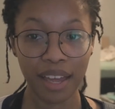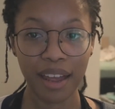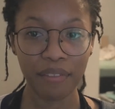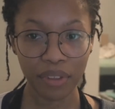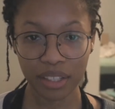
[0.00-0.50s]

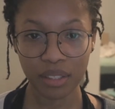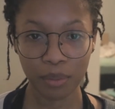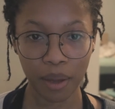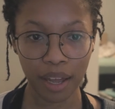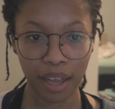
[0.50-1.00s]
And
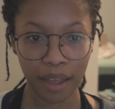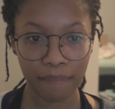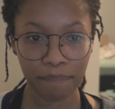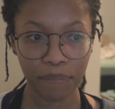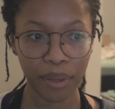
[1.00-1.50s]
that's why
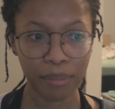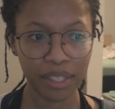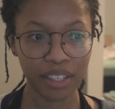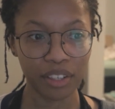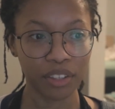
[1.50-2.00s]
I'm
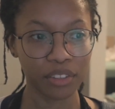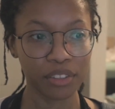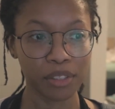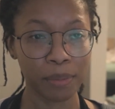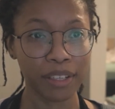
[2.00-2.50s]

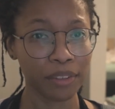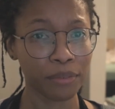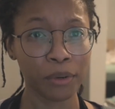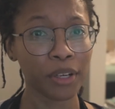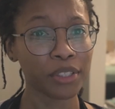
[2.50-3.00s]
here spending
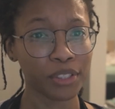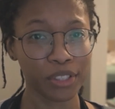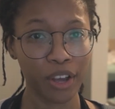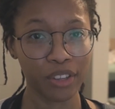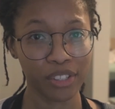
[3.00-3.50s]

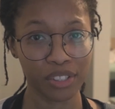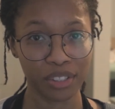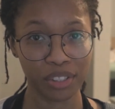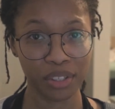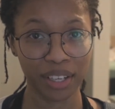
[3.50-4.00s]
$400
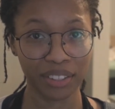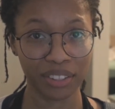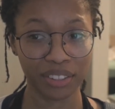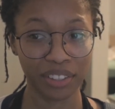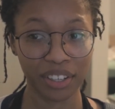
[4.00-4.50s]
on a
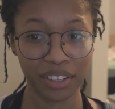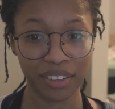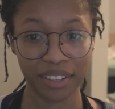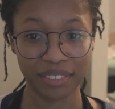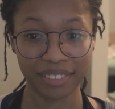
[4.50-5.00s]
trailer to lug
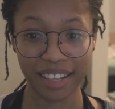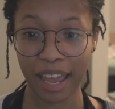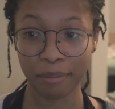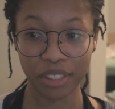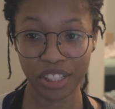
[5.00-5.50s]
around
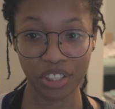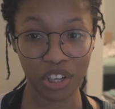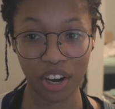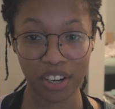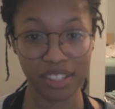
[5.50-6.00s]
empty
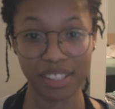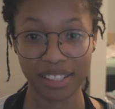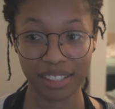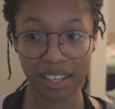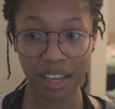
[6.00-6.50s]
jars and